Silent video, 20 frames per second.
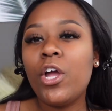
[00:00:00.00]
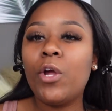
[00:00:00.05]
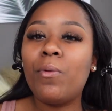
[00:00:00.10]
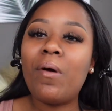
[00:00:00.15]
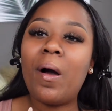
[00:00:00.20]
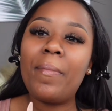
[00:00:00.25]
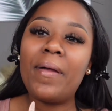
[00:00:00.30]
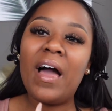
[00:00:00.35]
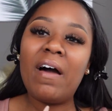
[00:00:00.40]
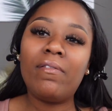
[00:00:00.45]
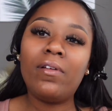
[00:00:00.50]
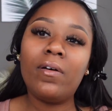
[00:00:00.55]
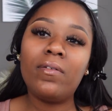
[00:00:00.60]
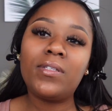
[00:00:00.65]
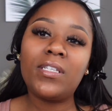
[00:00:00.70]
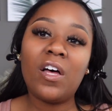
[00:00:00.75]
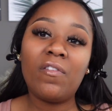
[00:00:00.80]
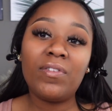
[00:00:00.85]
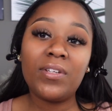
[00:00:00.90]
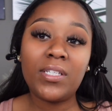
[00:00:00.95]
you probably have low
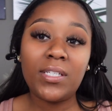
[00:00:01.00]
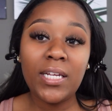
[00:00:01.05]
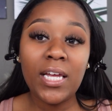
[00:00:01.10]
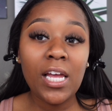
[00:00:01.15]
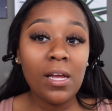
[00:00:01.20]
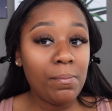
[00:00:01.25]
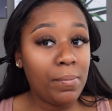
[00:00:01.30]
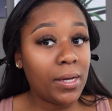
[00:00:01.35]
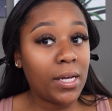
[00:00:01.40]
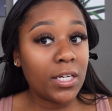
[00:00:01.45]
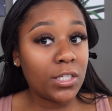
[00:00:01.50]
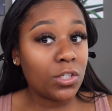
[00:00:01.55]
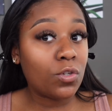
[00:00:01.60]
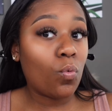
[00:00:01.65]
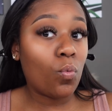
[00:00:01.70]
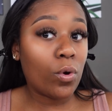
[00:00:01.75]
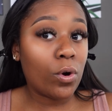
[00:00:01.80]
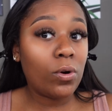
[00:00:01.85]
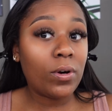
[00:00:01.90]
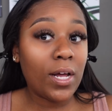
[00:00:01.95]
self-esteem because the
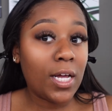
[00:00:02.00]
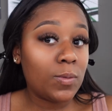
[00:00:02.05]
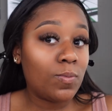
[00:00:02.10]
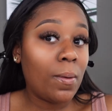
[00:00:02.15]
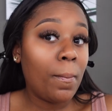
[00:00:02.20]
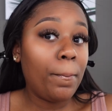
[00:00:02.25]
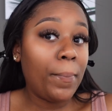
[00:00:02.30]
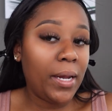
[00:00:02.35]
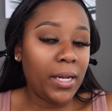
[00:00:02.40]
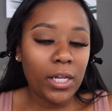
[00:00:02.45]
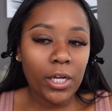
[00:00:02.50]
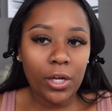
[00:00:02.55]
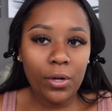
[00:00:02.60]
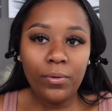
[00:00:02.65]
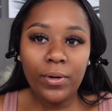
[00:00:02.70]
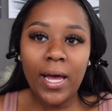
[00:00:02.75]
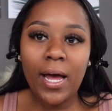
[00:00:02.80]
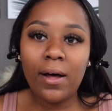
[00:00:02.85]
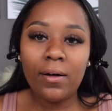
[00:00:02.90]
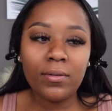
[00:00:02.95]
world has been beating you
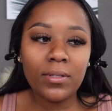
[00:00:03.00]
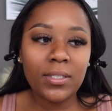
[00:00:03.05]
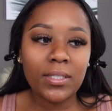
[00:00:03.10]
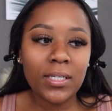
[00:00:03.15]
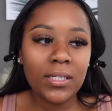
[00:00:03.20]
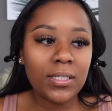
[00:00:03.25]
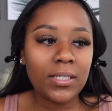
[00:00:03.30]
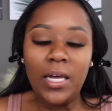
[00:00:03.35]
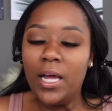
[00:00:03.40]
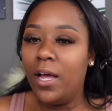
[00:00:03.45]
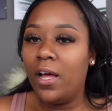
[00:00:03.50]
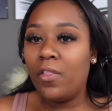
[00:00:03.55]
down since